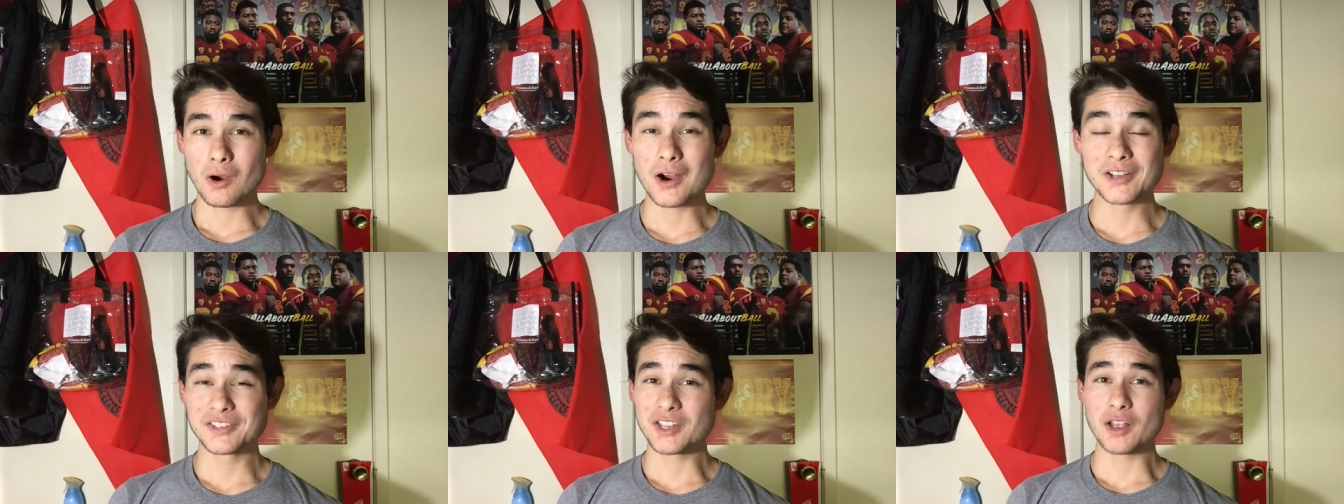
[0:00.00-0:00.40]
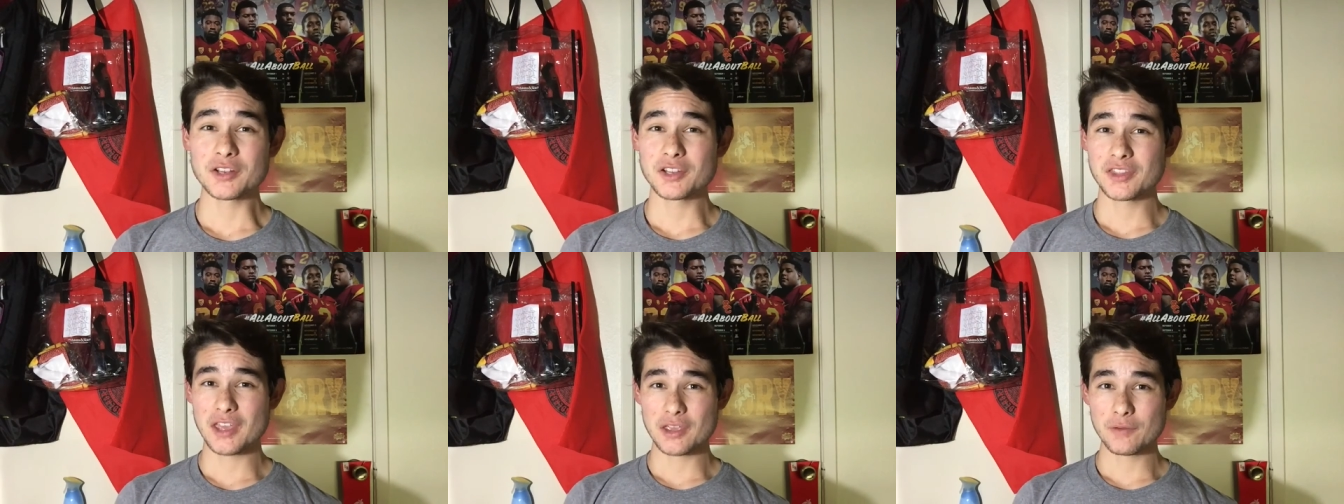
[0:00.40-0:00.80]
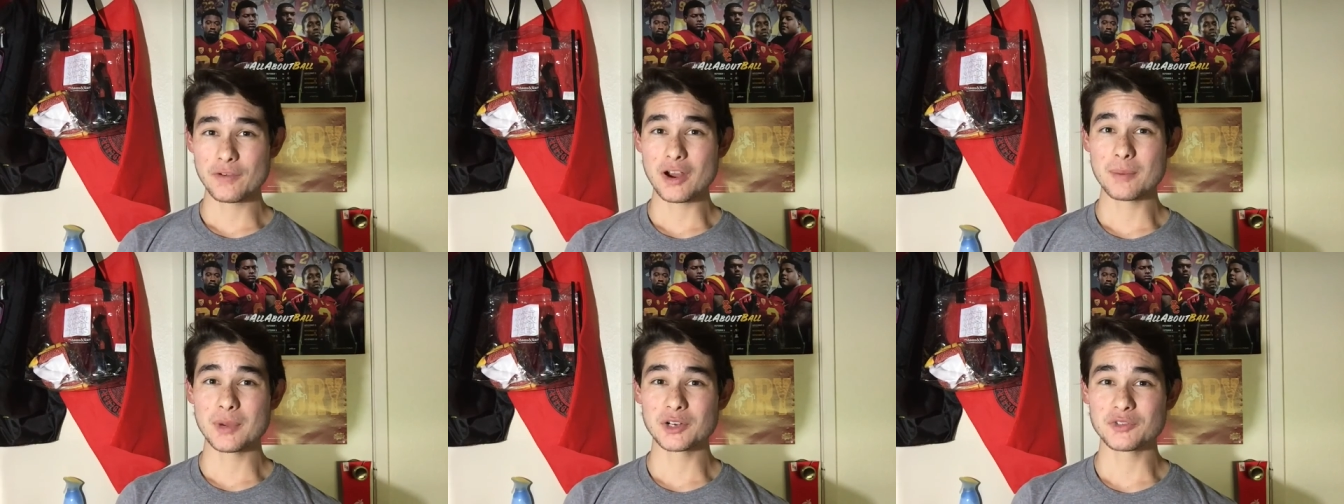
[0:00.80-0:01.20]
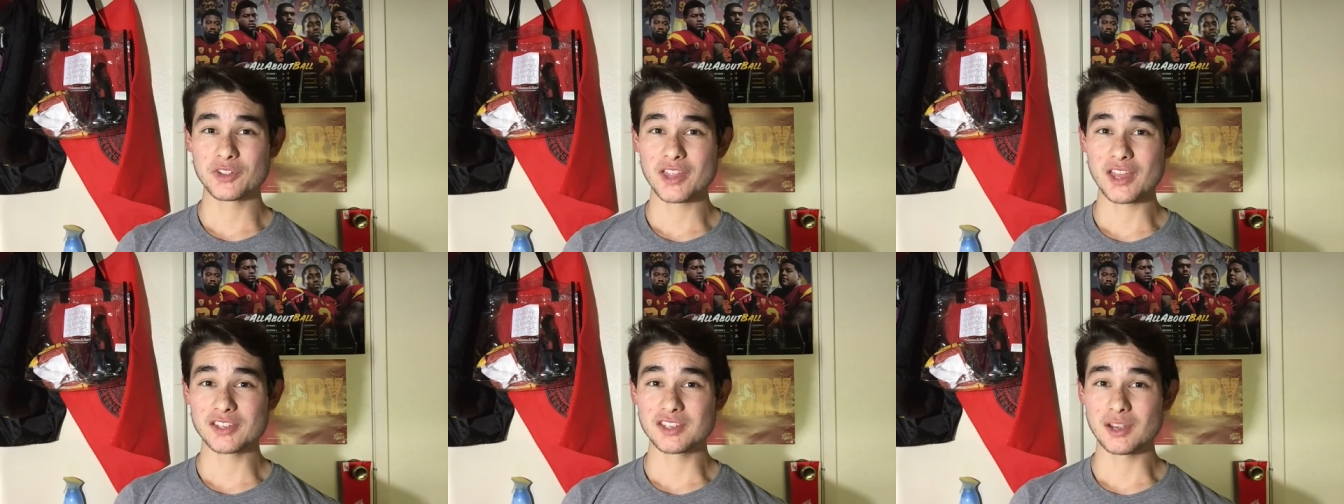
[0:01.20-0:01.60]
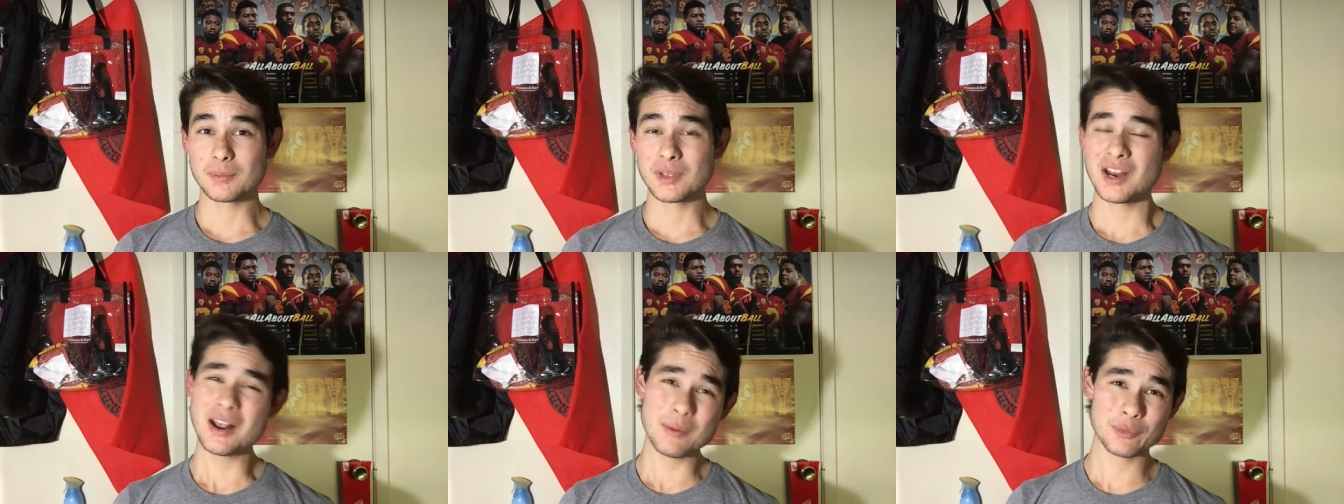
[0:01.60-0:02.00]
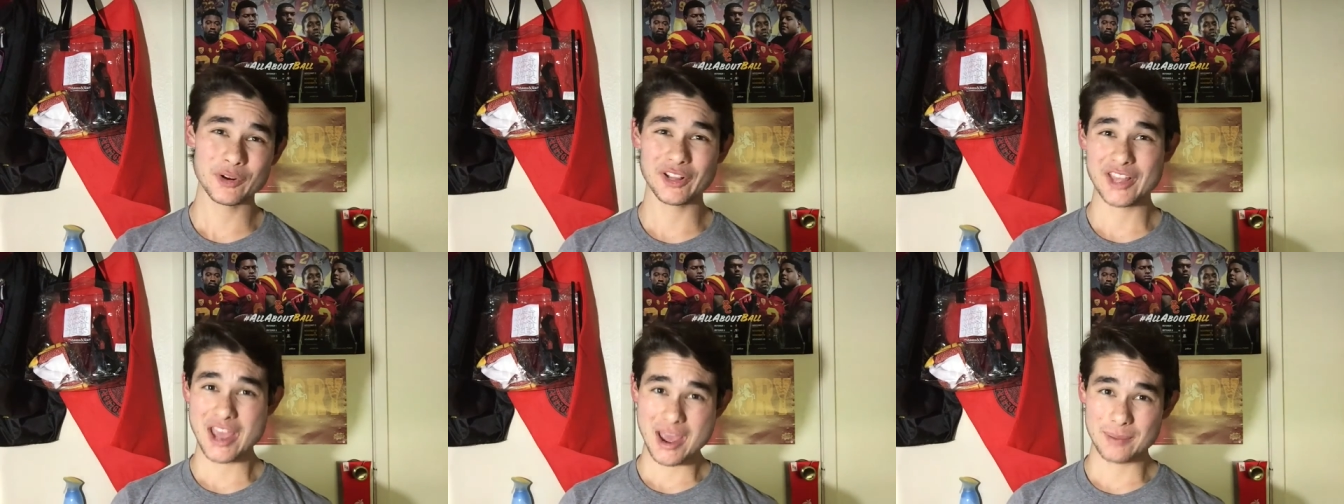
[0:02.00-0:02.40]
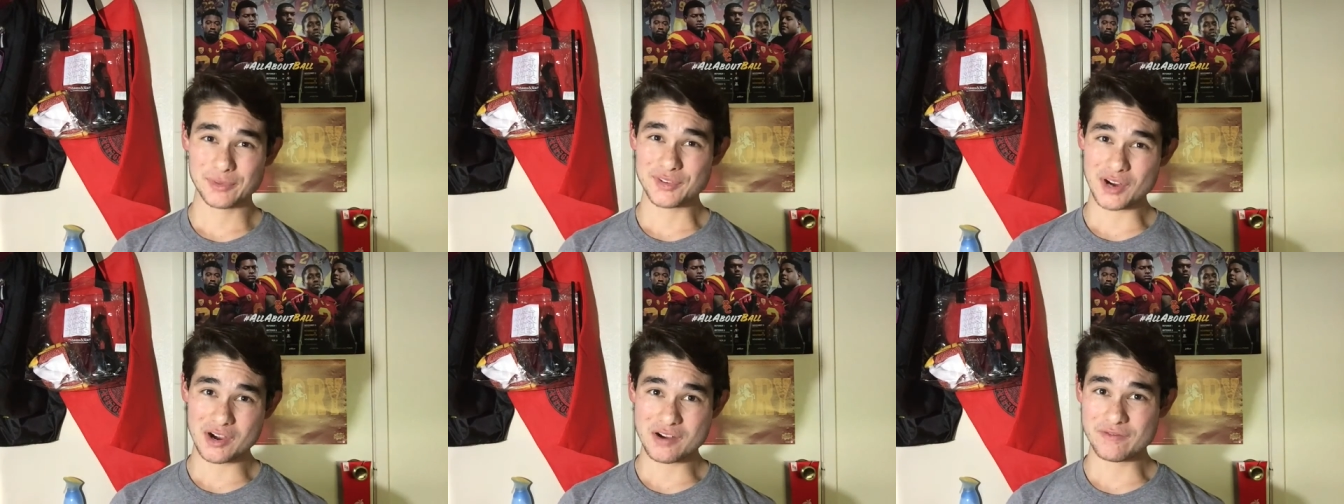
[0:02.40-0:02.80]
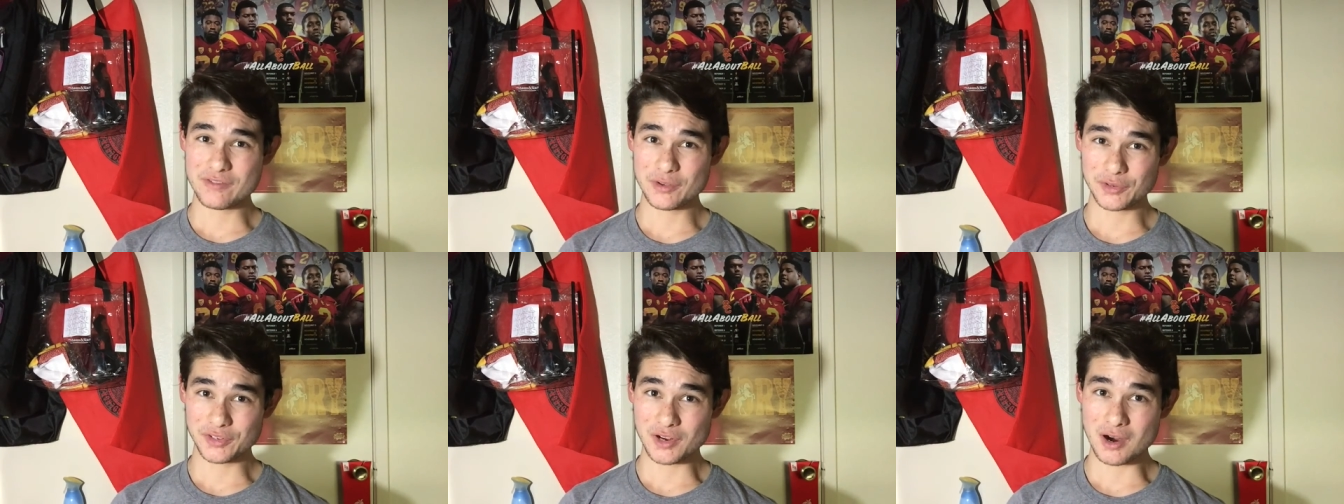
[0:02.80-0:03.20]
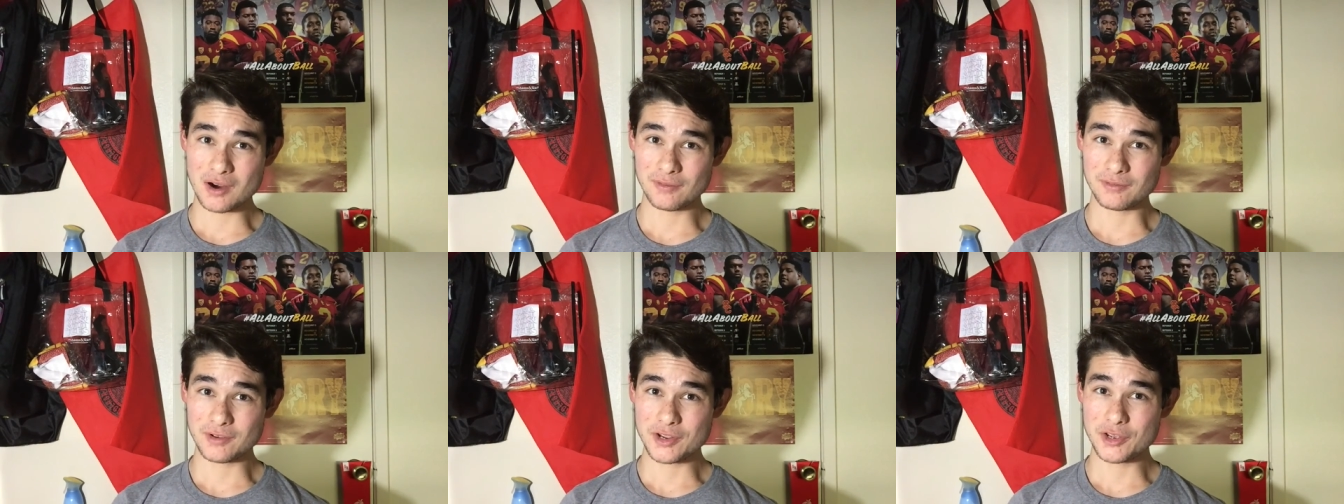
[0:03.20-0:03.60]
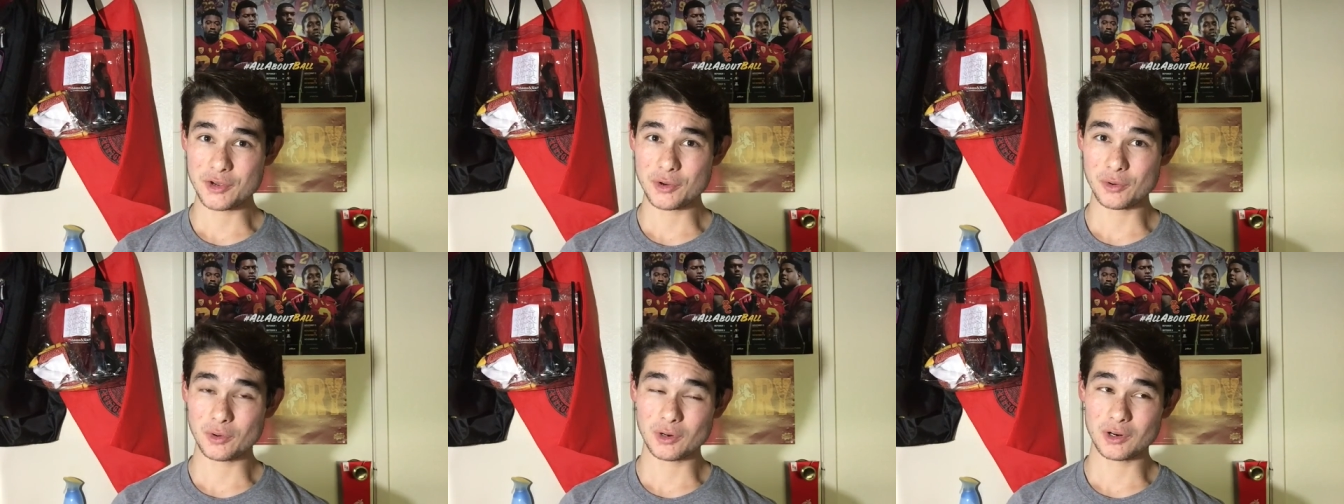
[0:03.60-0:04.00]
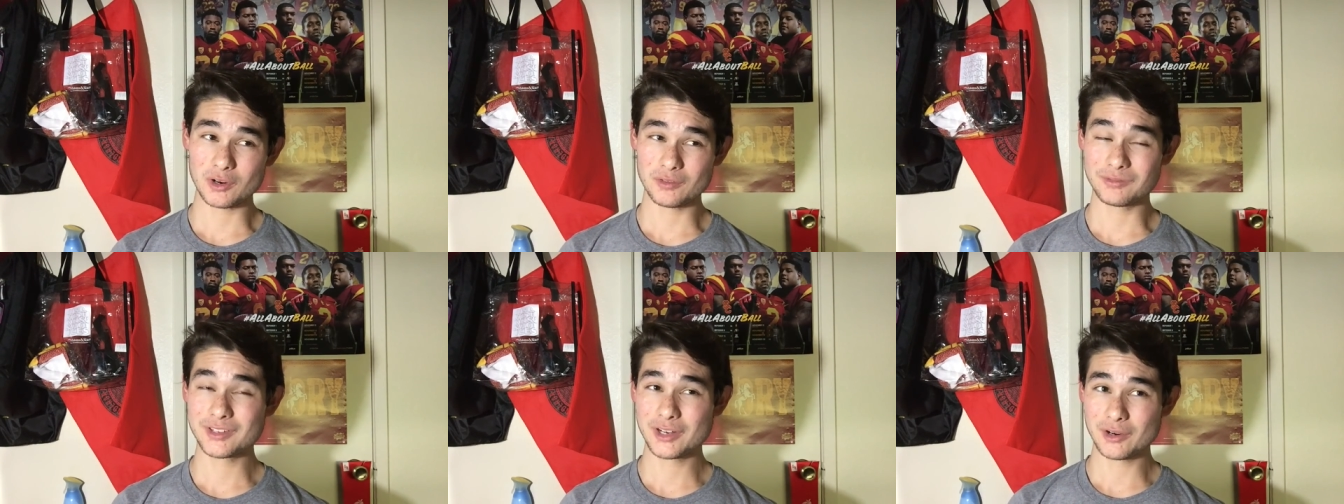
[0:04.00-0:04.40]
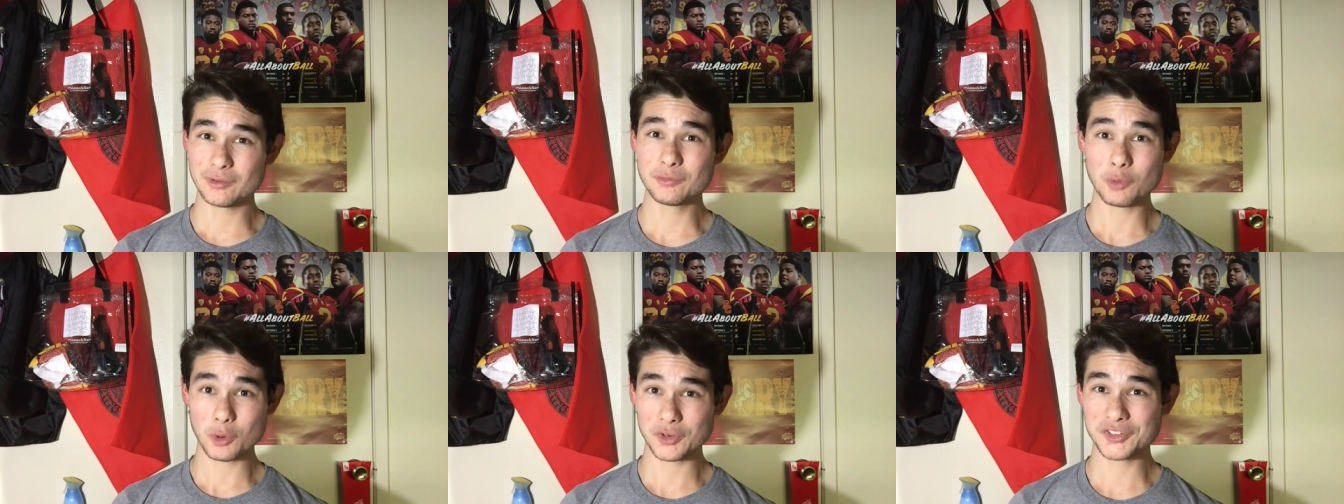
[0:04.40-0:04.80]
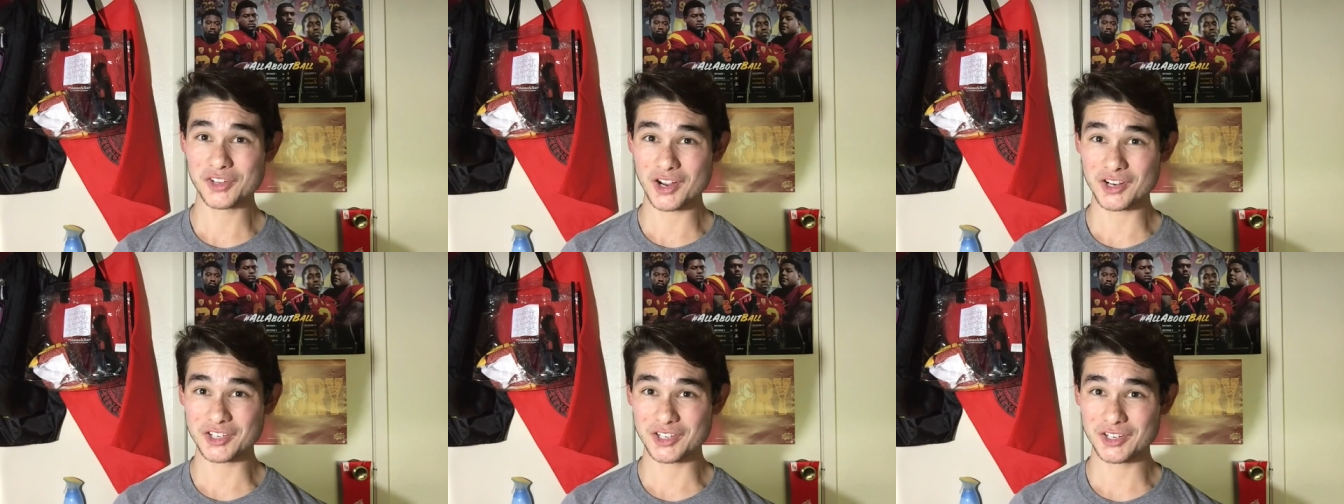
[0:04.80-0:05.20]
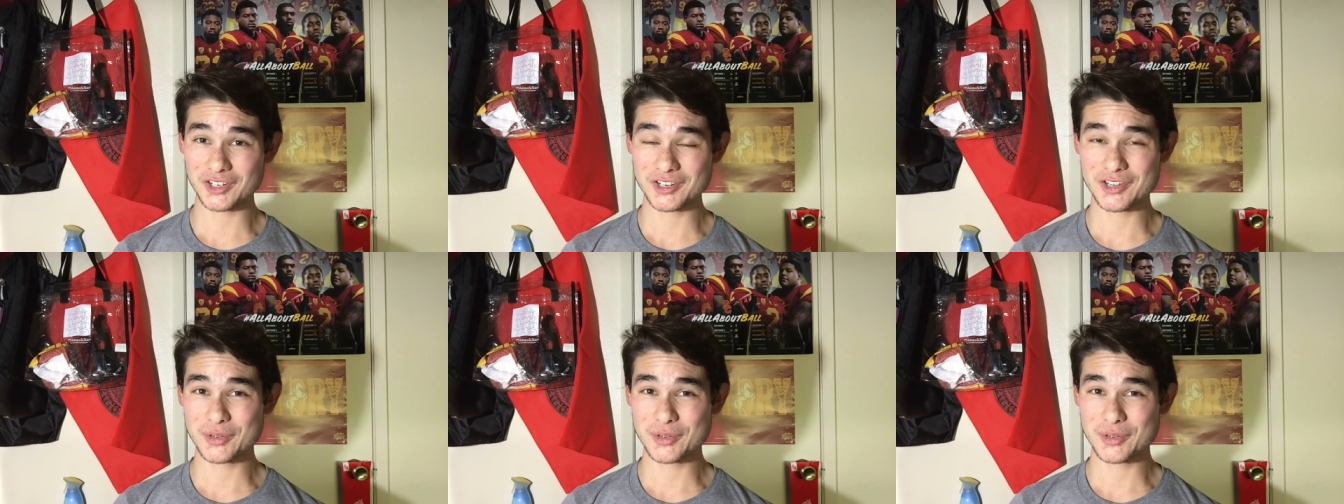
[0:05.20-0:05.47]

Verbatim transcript: All right, Sasha, thank you very much for that segment. I really am starting to feel sorry for you, or you know, for Sasha.